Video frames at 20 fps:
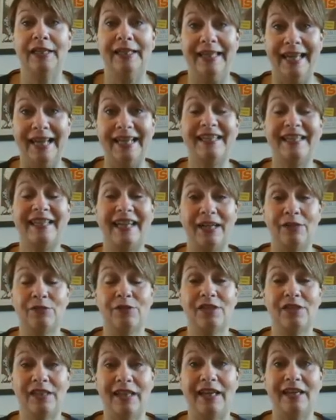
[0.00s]
Get
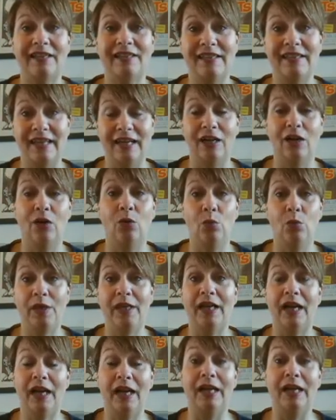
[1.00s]
downstairs now,
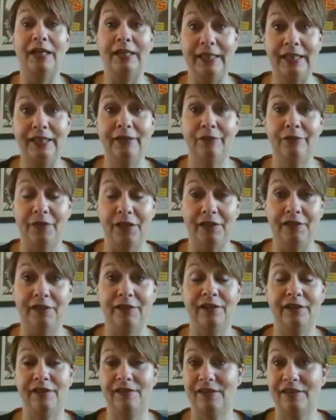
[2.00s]
we are
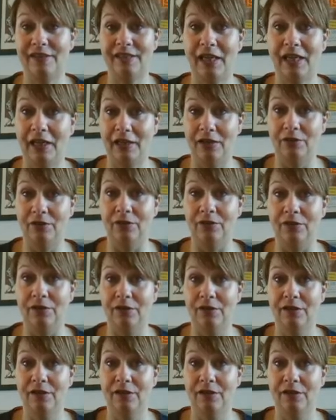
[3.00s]
leaving, is a tell.